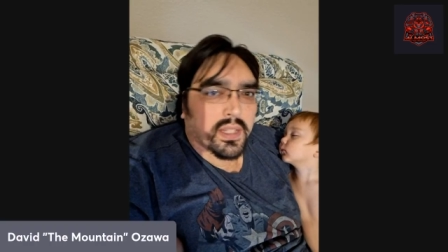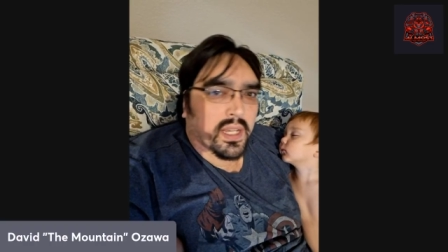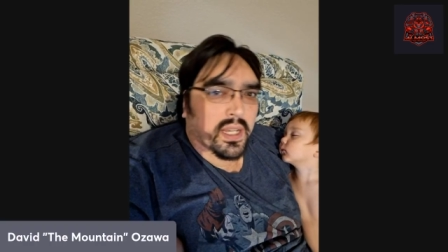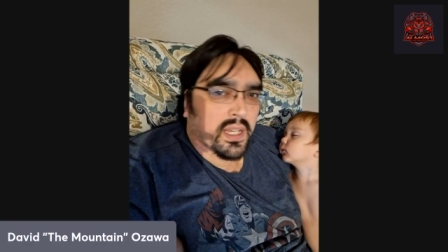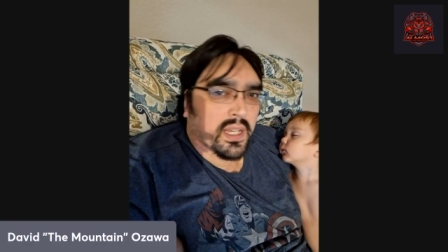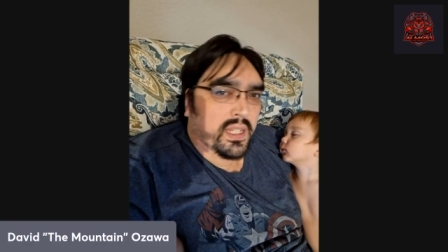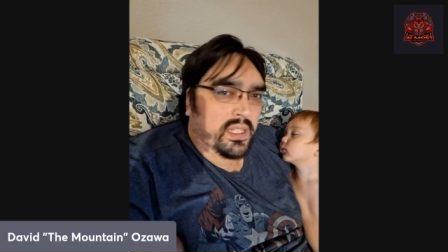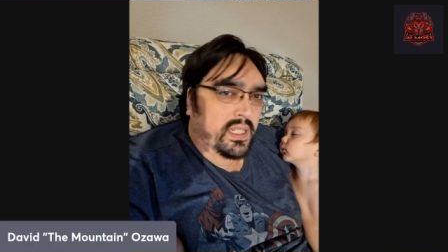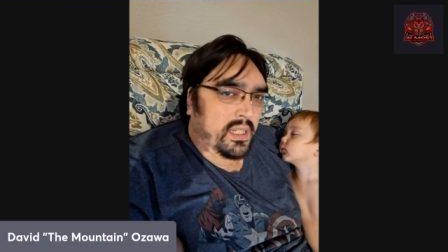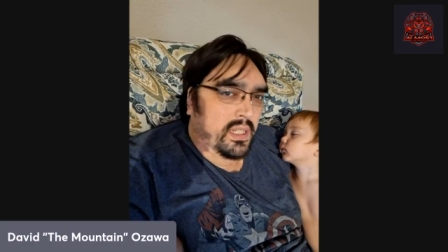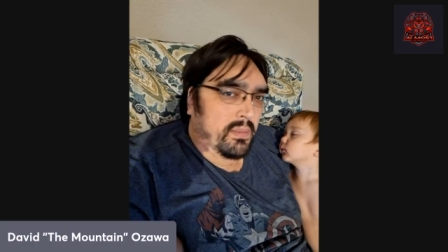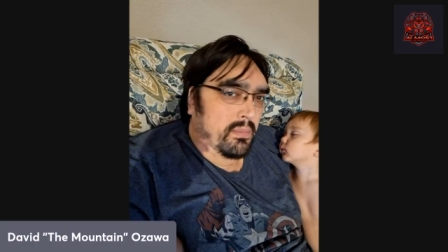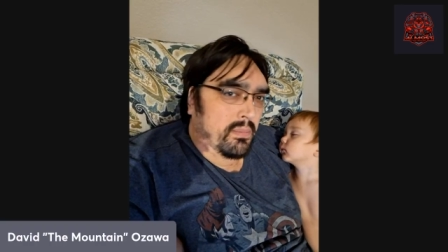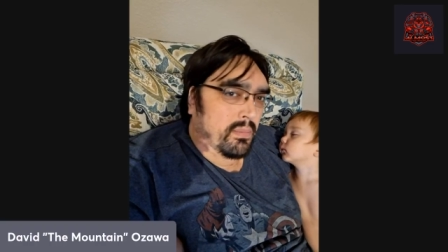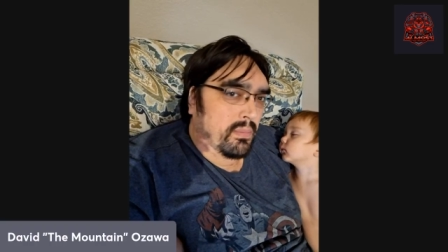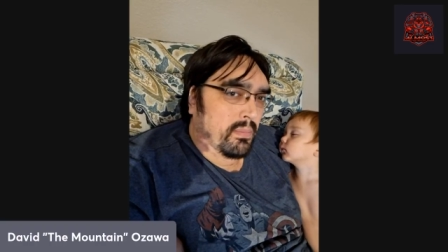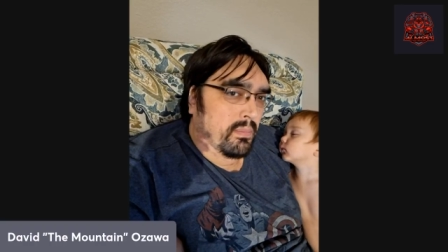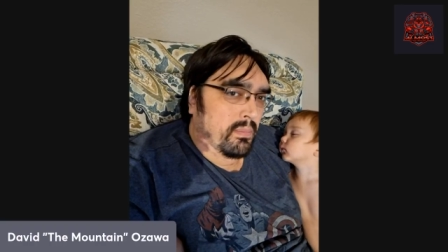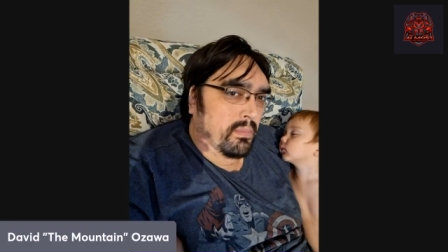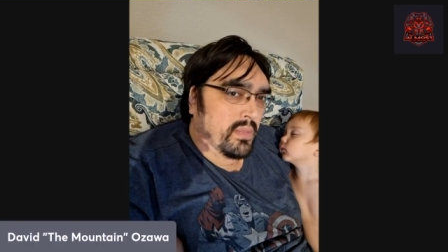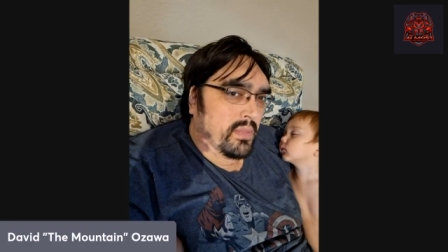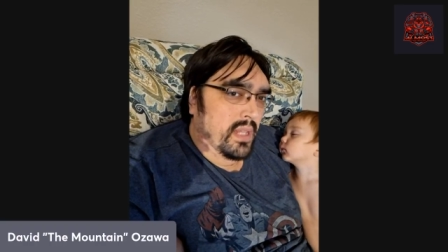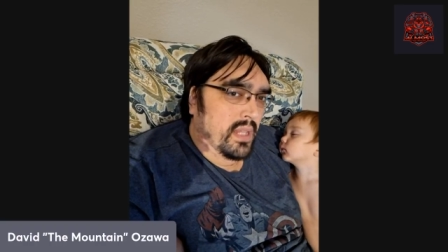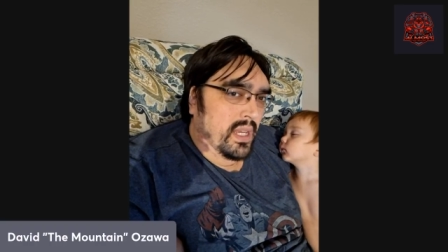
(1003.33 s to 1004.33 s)

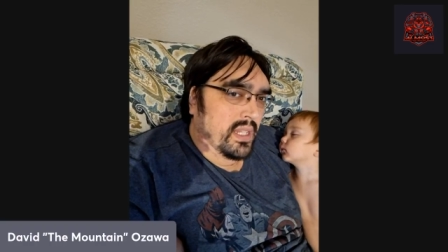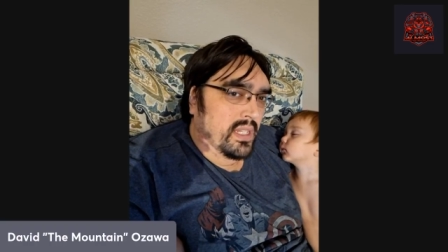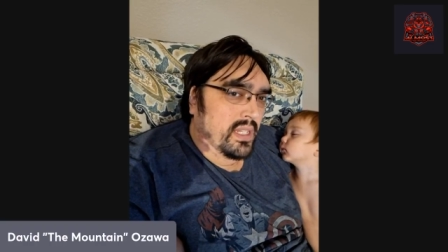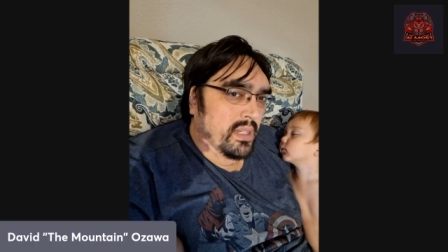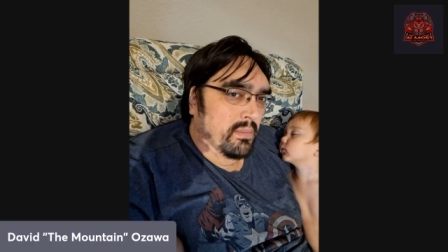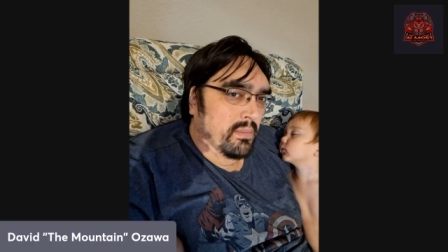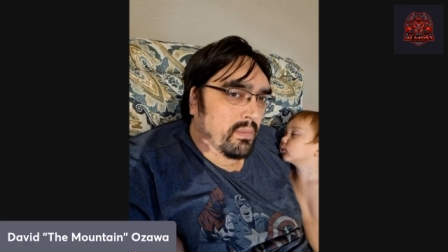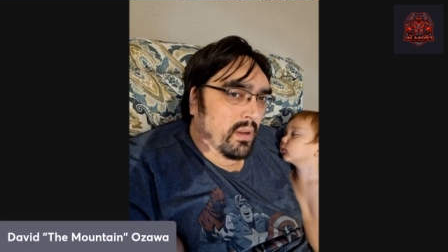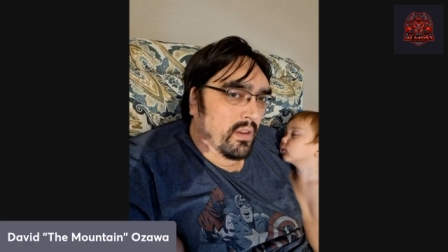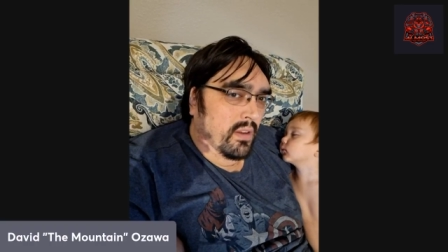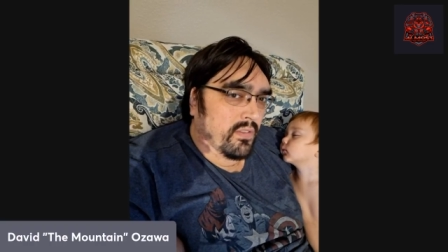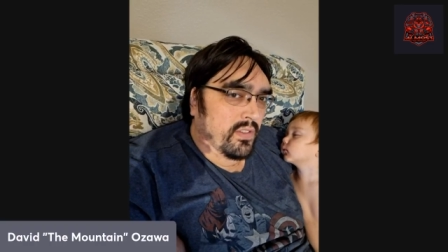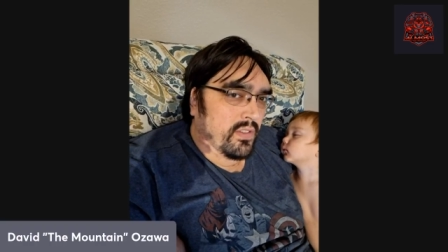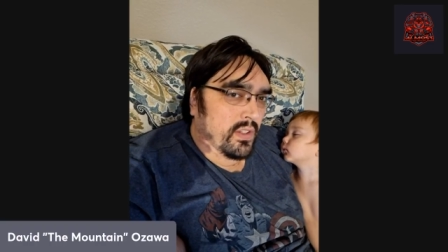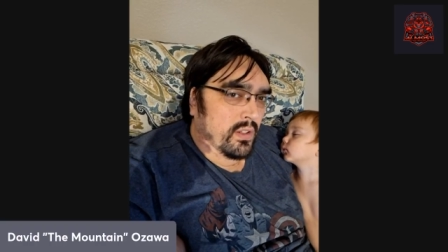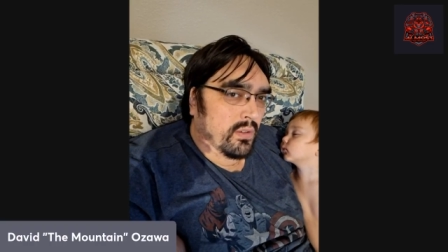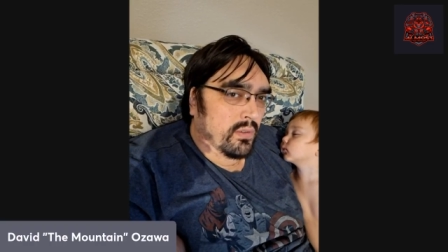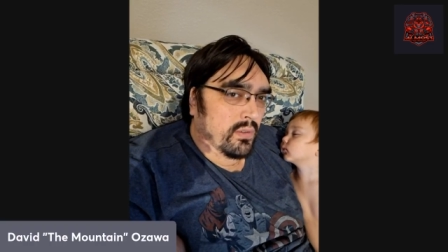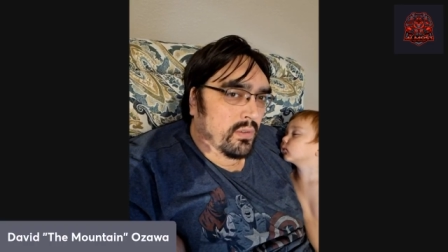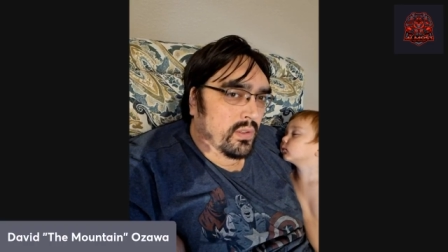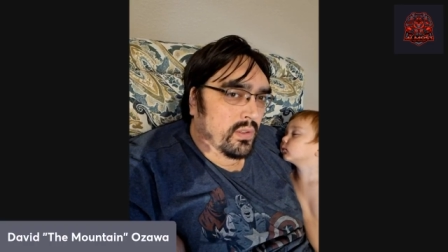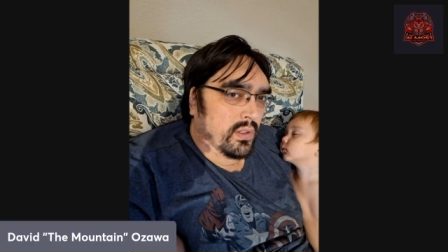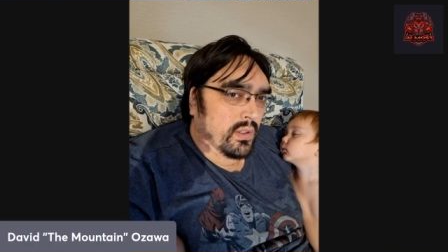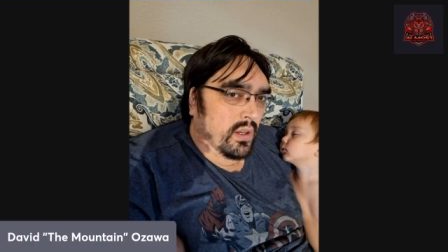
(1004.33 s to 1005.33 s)
They debuff
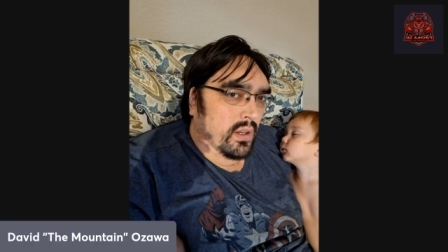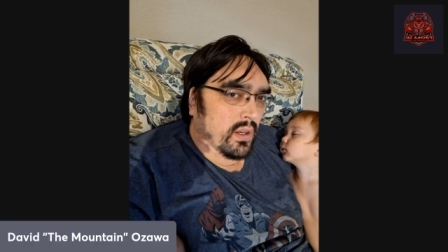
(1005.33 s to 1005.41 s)
you,